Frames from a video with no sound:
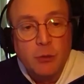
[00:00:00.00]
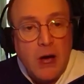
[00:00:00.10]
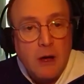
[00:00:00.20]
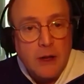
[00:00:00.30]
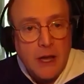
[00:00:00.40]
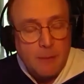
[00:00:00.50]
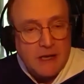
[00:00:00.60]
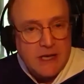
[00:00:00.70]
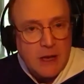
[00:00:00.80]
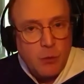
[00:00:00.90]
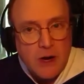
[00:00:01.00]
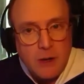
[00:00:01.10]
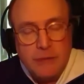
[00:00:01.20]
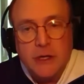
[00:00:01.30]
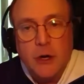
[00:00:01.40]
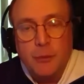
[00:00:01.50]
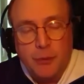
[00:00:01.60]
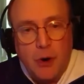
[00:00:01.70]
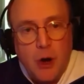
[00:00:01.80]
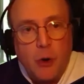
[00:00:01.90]
well, and my dad wanted me to go
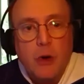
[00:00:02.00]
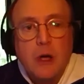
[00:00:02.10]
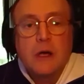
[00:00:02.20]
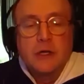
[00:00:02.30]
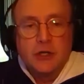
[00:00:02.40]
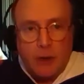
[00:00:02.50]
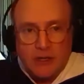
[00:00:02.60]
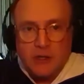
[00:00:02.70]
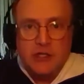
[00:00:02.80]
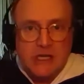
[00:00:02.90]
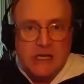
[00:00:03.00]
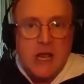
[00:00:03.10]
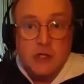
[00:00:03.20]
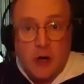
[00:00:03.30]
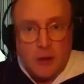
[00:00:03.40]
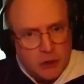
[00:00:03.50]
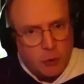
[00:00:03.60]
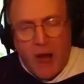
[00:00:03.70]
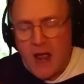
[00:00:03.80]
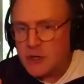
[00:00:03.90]
pro. Oh. So as a teenager, I'm
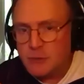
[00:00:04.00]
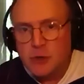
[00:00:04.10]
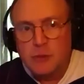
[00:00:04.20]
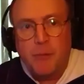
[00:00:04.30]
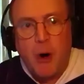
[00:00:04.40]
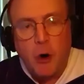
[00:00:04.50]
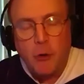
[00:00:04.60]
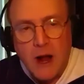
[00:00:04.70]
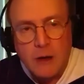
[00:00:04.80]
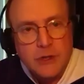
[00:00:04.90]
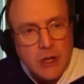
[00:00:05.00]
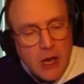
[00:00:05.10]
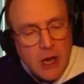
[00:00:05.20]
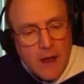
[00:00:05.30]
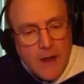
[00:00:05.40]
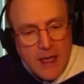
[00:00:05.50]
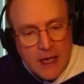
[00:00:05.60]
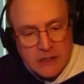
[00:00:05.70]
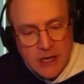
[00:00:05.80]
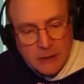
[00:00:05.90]
shooting par rounds, and
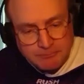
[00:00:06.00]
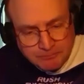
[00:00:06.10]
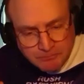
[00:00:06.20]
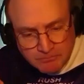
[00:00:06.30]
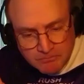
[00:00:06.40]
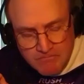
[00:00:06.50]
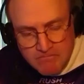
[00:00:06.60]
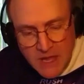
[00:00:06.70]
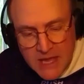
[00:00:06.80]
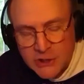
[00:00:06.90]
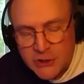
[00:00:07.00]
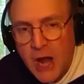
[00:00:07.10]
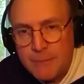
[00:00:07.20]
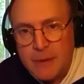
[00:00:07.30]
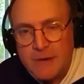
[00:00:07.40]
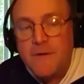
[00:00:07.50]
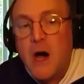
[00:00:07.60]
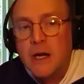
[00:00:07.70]
it stopped being fun.